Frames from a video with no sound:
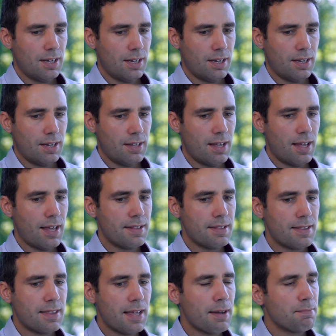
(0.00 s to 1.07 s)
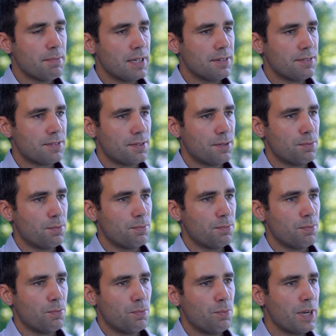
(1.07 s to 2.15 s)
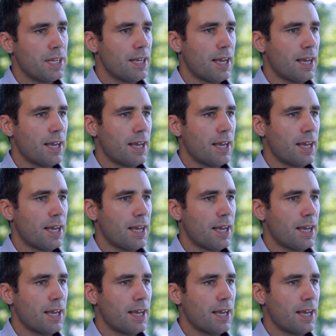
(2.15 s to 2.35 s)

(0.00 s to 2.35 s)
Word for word: Uh, and that means that we